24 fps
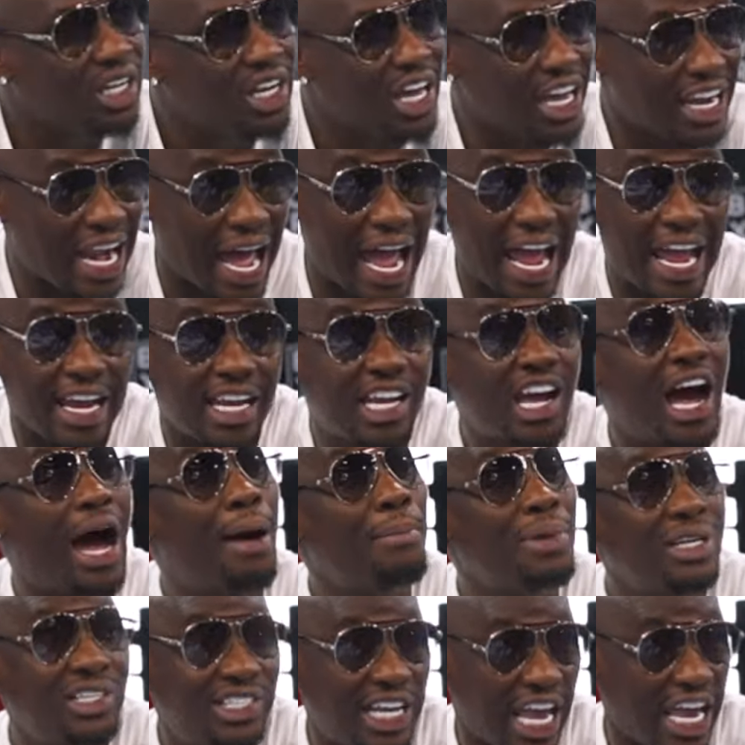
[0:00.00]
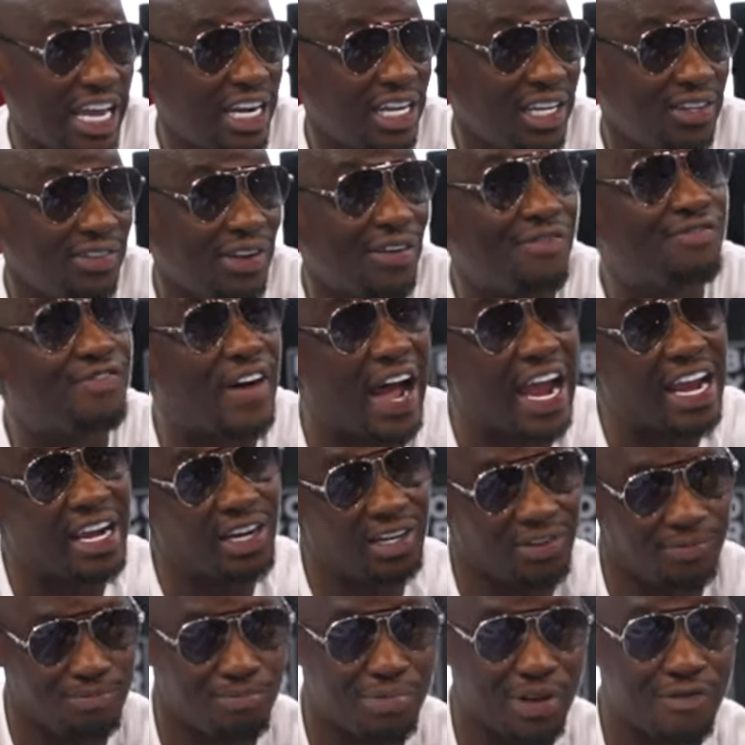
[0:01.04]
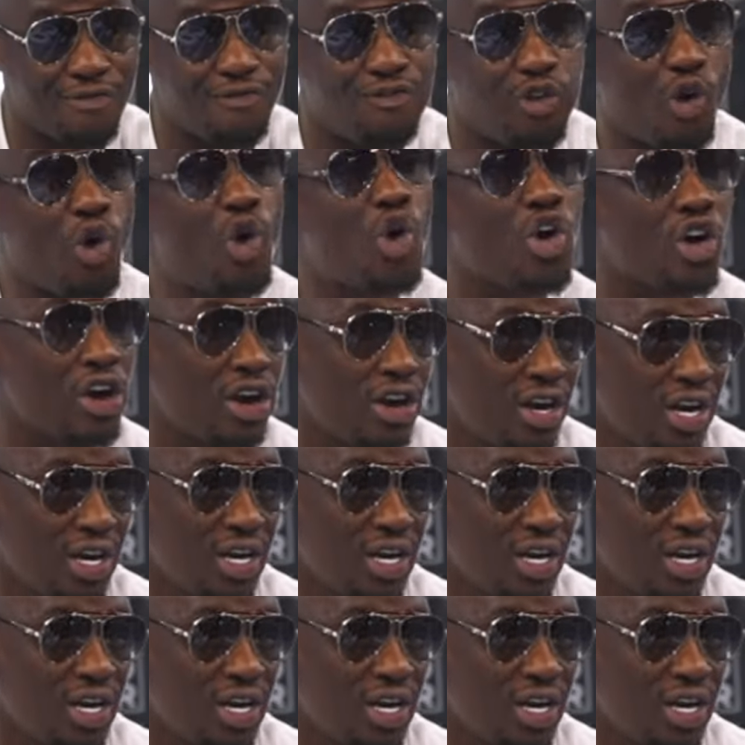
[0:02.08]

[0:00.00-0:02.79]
And I had commentated the fight before